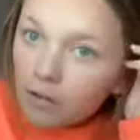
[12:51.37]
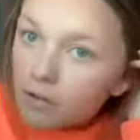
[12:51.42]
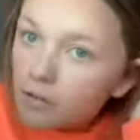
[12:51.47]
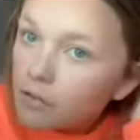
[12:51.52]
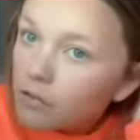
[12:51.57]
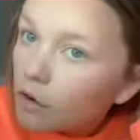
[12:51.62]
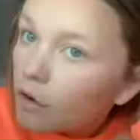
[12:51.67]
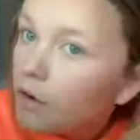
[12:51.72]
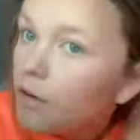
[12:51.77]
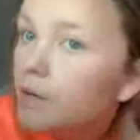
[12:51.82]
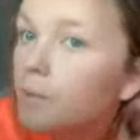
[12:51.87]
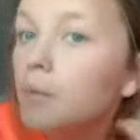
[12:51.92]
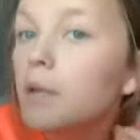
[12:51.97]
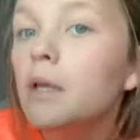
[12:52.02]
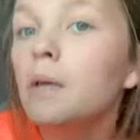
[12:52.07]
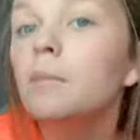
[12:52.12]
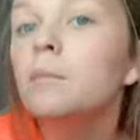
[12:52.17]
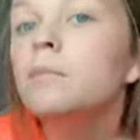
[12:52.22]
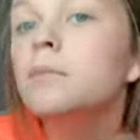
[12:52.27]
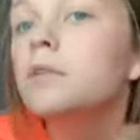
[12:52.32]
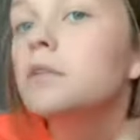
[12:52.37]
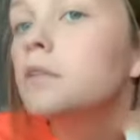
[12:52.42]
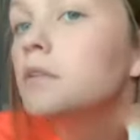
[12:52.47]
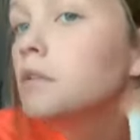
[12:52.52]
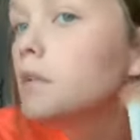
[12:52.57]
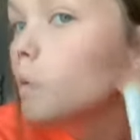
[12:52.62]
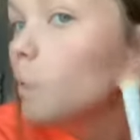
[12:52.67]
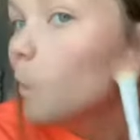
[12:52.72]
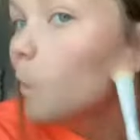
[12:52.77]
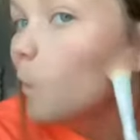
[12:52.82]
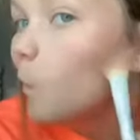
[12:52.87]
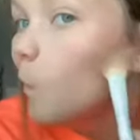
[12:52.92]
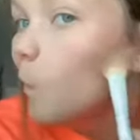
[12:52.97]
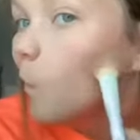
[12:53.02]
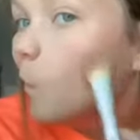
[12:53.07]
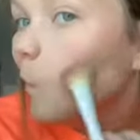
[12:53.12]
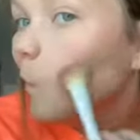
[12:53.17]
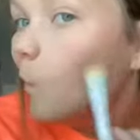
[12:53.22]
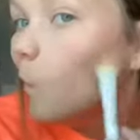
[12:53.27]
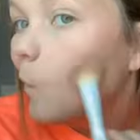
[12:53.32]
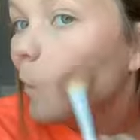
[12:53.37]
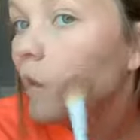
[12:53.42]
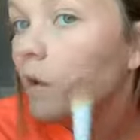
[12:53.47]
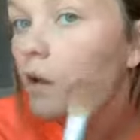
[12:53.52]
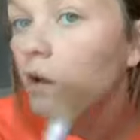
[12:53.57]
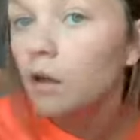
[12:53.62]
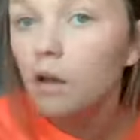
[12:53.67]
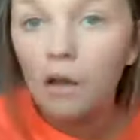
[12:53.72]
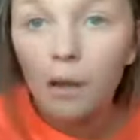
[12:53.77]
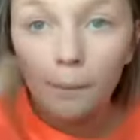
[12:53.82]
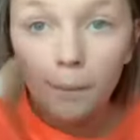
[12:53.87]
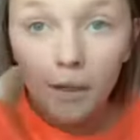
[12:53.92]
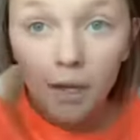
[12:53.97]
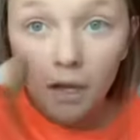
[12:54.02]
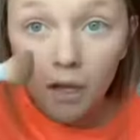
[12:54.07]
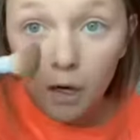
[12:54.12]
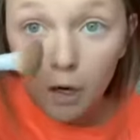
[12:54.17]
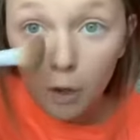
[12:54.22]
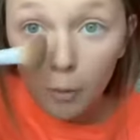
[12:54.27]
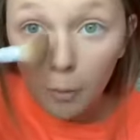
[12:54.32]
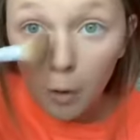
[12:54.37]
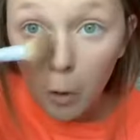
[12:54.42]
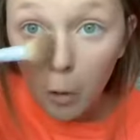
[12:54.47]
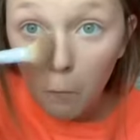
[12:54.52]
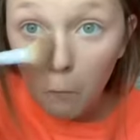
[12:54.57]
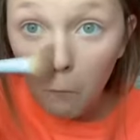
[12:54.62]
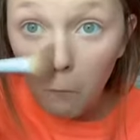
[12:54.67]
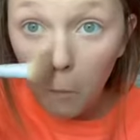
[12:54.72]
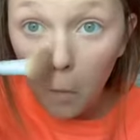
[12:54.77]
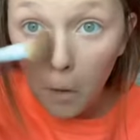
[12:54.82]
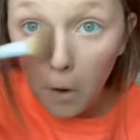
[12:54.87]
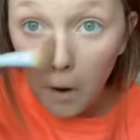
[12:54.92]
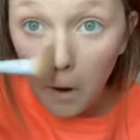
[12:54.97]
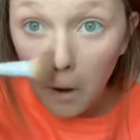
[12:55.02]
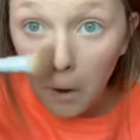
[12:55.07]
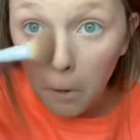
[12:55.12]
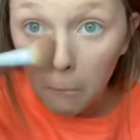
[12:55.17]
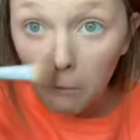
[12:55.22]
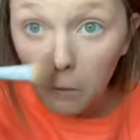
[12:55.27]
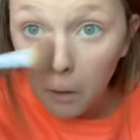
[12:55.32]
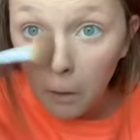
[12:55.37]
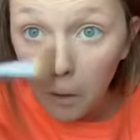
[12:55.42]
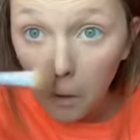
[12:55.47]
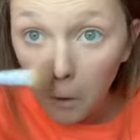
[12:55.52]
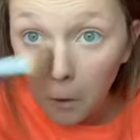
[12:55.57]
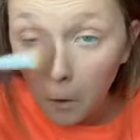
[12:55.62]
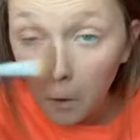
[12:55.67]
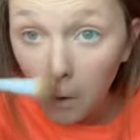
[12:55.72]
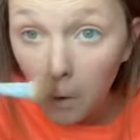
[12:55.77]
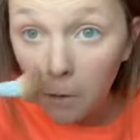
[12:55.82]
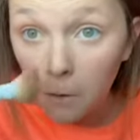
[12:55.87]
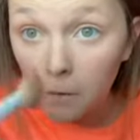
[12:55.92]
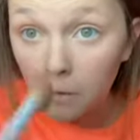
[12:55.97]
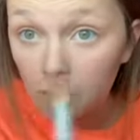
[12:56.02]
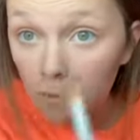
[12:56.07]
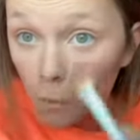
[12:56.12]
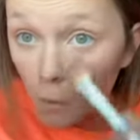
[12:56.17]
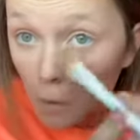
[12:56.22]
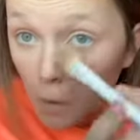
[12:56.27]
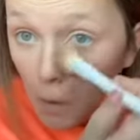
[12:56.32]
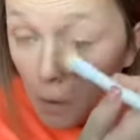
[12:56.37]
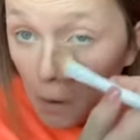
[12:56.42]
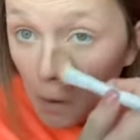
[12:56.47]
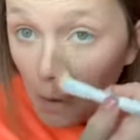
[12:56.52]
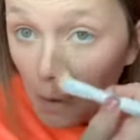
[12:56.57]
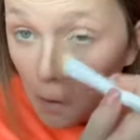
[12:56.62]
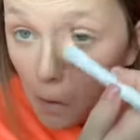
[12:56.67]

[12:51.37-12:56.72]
Sorry, peeps. I'm picking on my own forehead over here. It's okay.